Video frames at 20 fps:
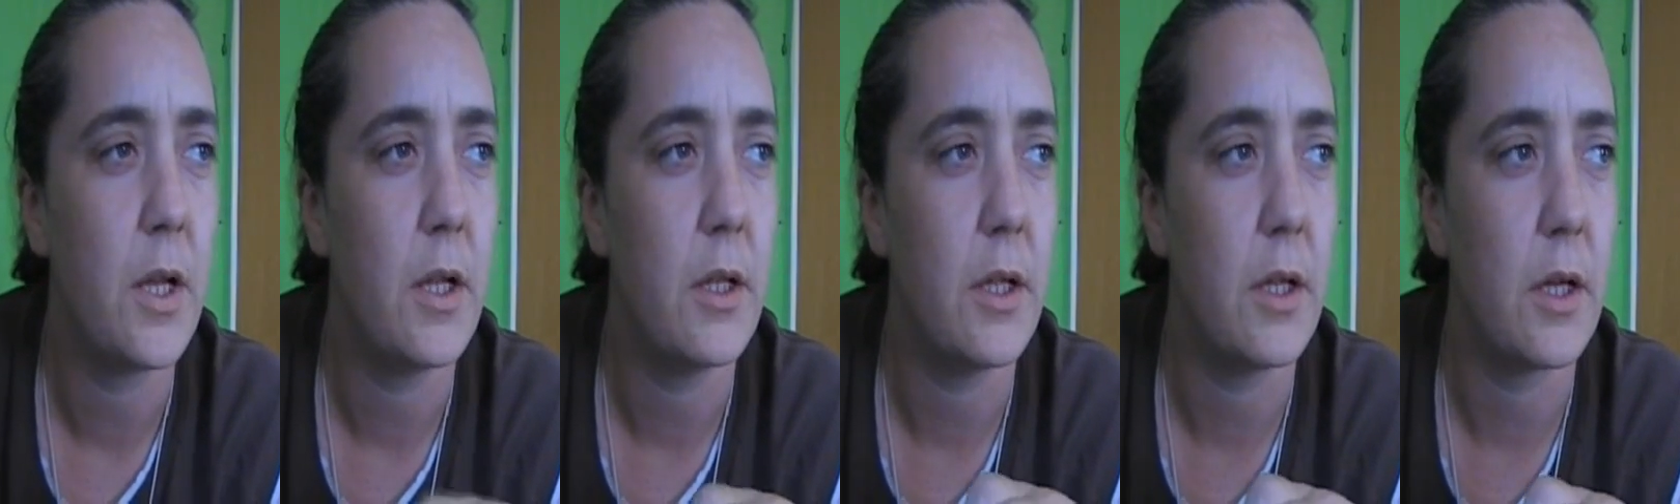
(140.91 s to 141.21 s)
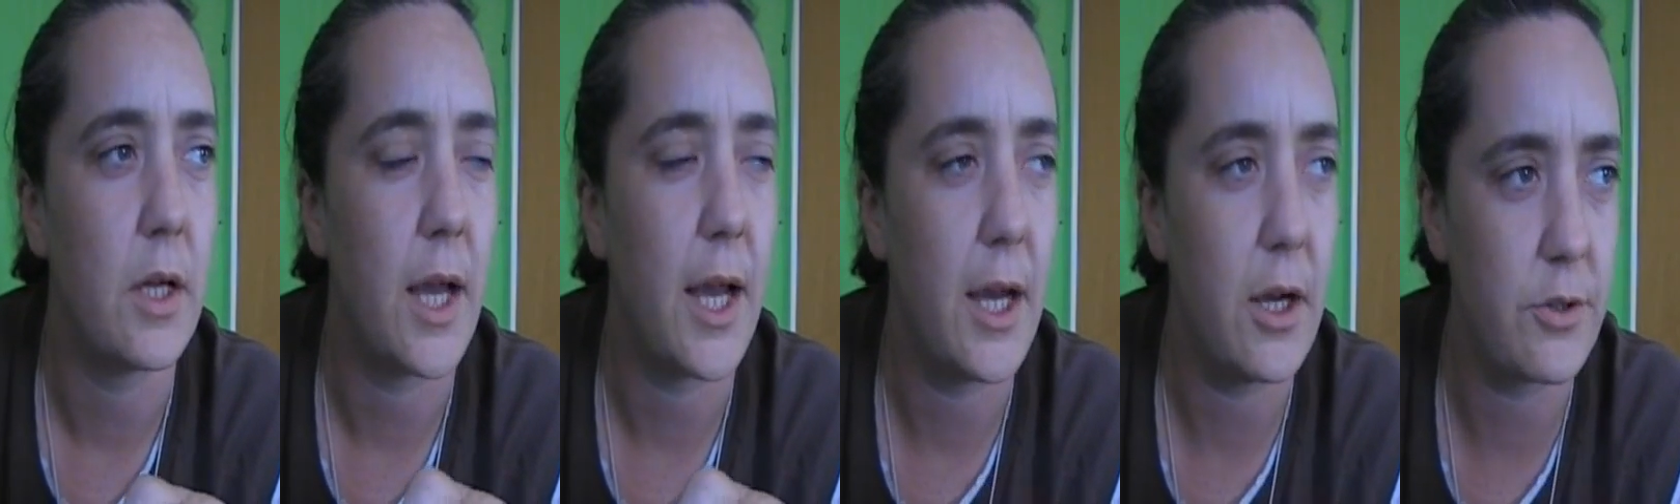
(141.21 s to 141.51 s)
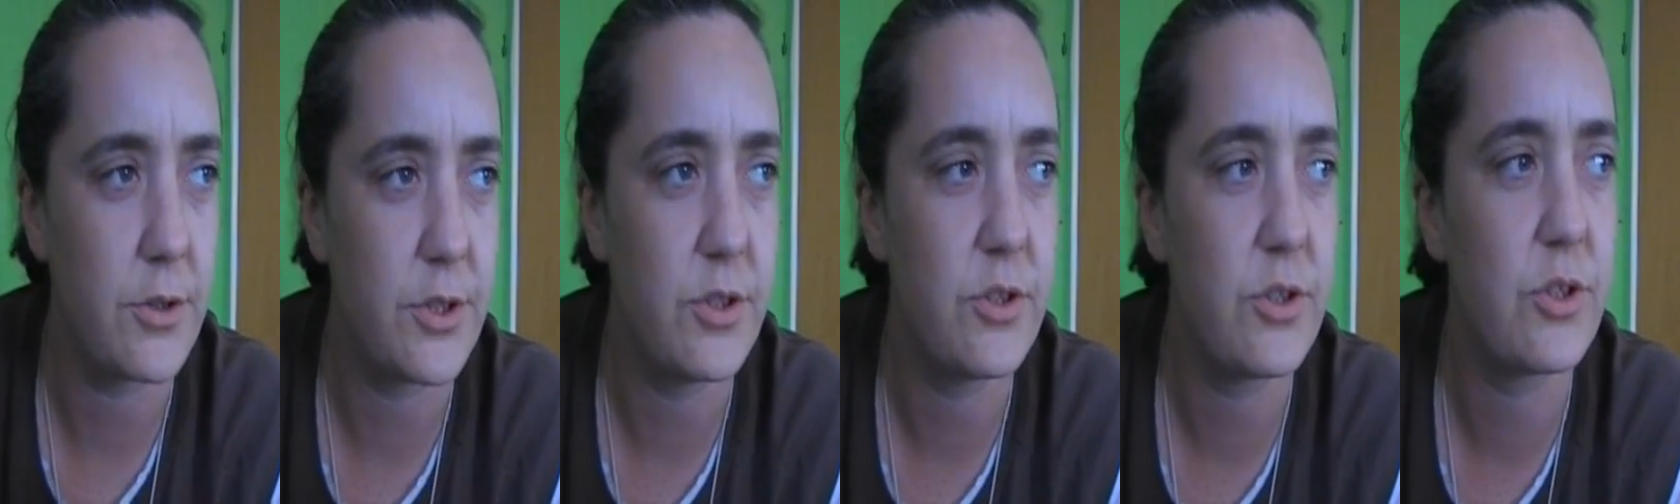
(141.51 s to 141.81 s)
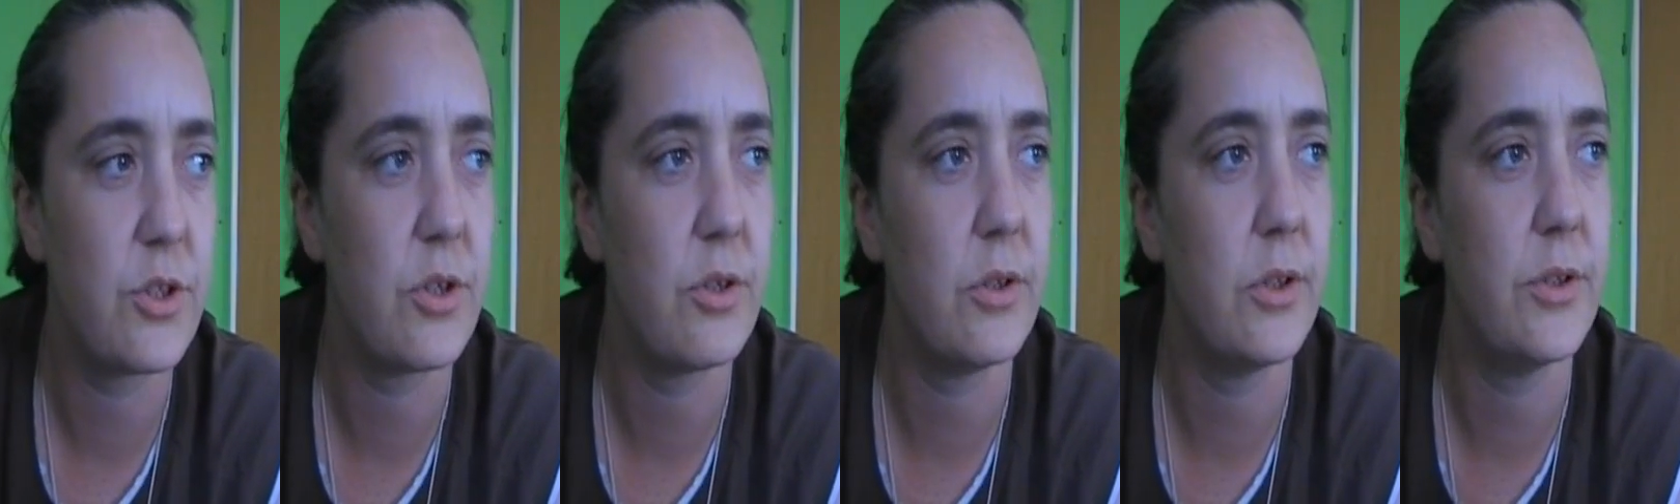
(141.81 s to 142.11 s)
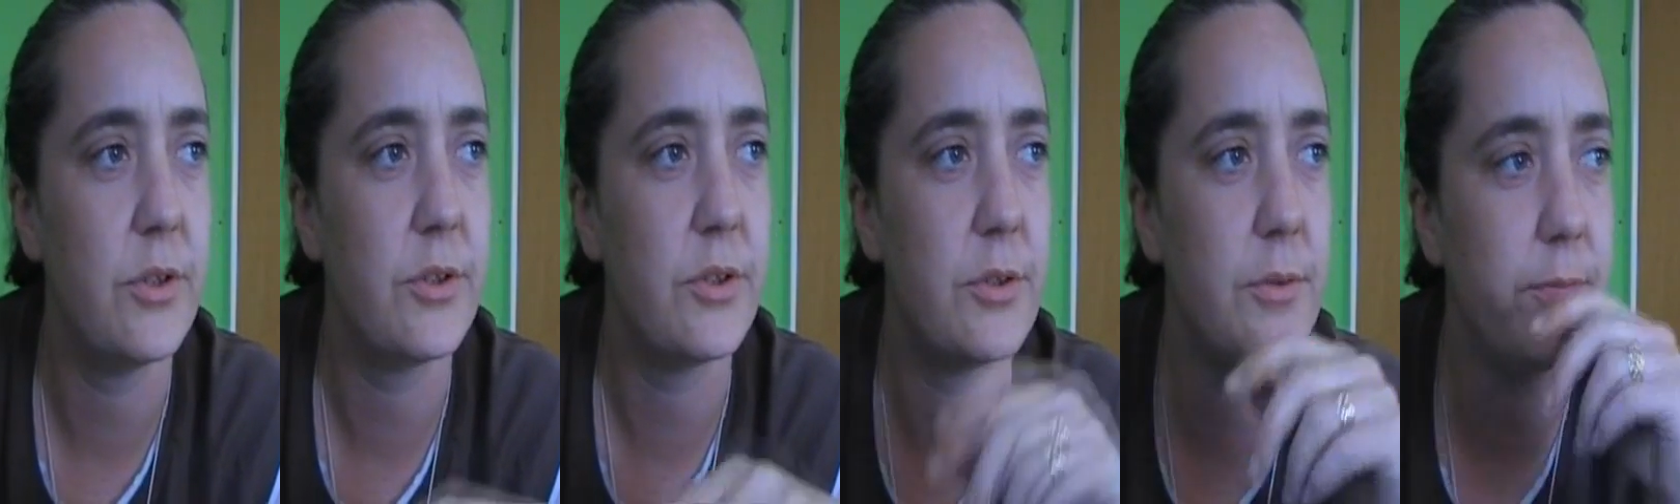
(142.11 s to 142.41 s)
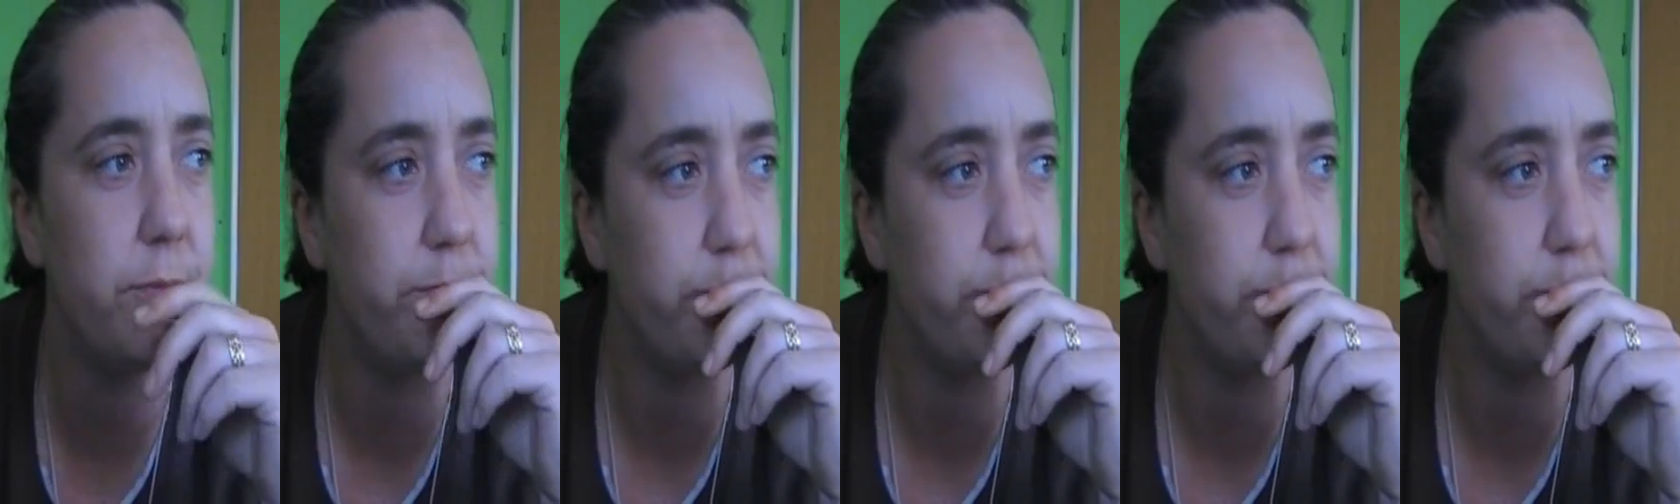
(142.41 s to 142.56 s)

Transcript: your house insurance.